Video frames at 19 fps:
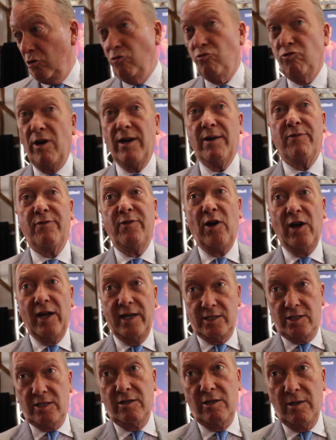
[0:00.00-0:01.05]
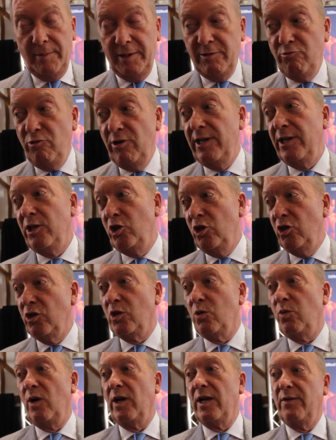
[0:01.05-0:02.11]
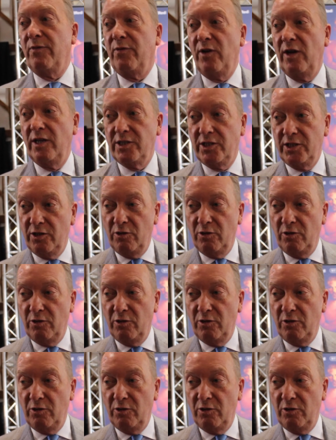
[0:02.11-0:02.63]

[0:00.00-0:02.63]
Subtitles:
run of fights. I mean, really good quality fights.